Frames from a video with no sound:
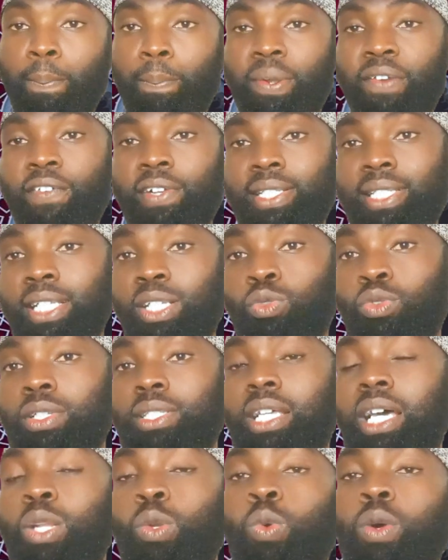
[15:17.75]
Previously it
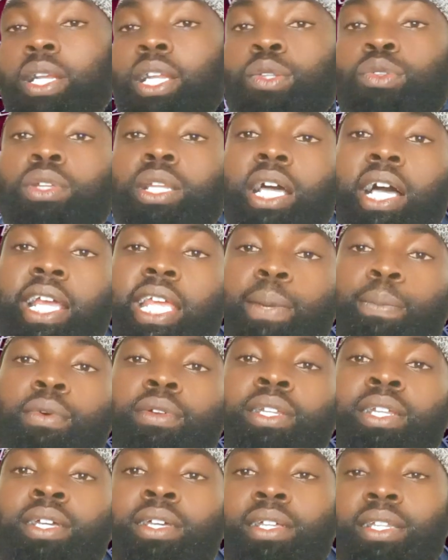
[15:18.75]
was al-waladu
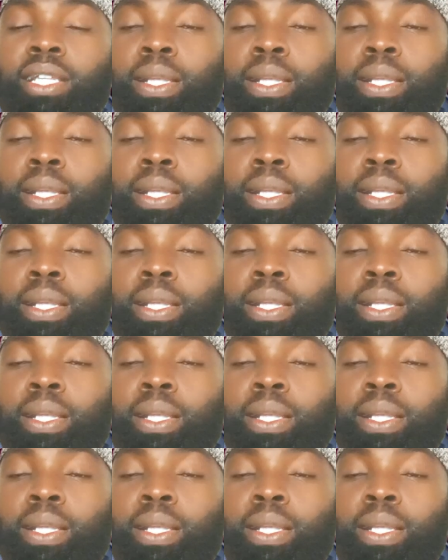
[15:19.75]
na'imun.